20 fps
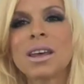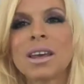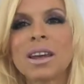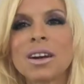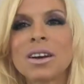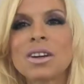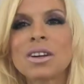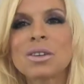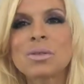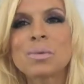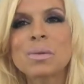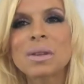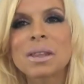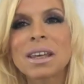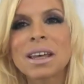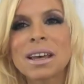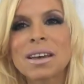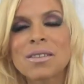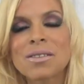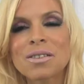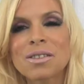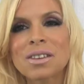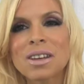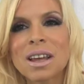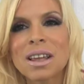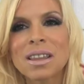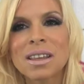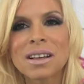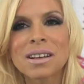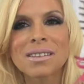here's what the other
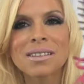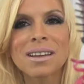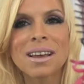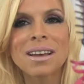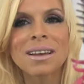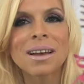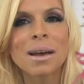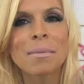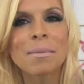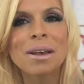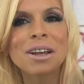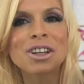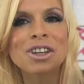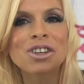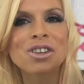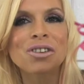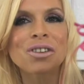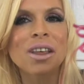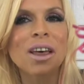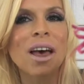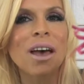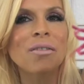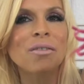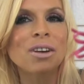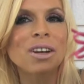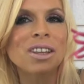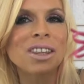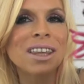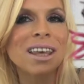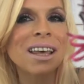side looks like. I make sure that
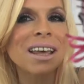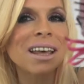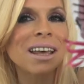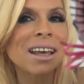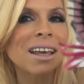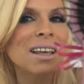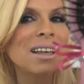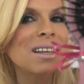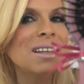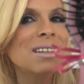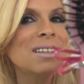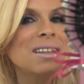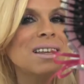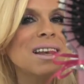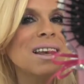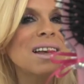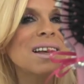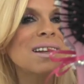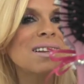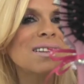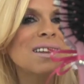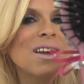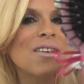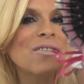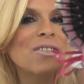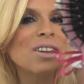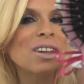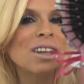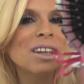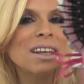everything is
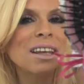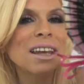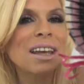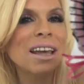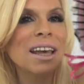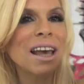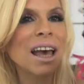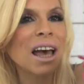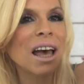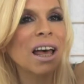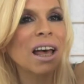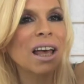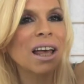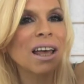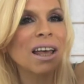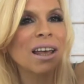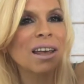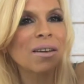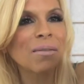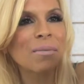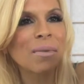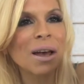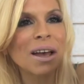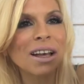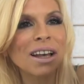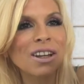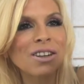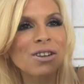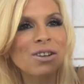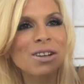definitely, I
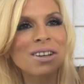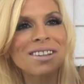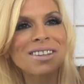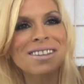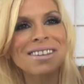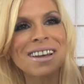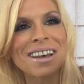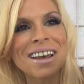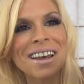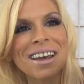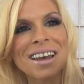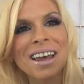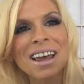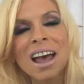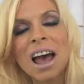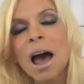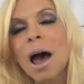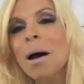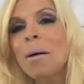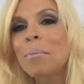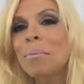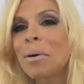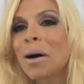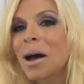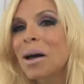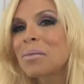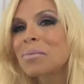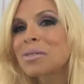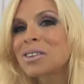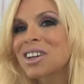guess you could say,
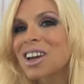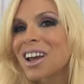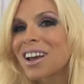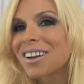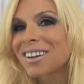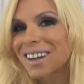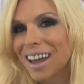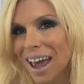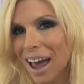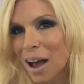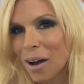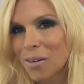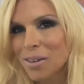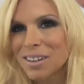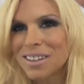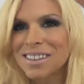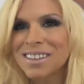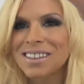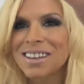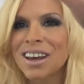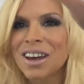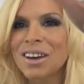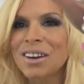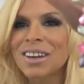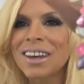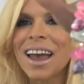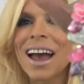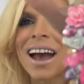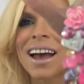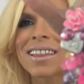bombshelled out. So
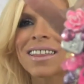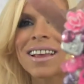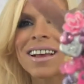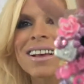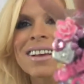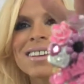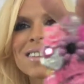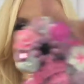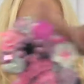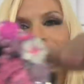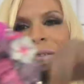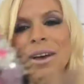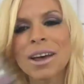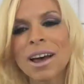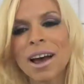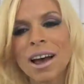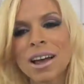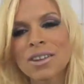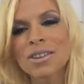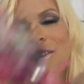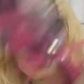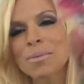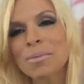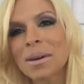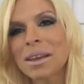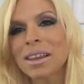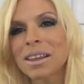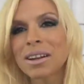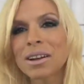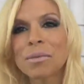yeah, that is the way I do
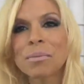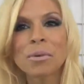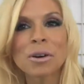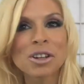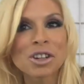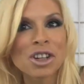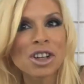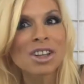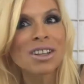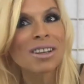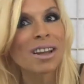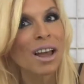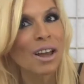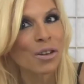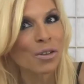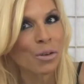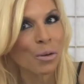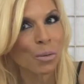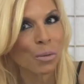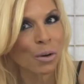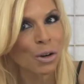my little brushes. I don't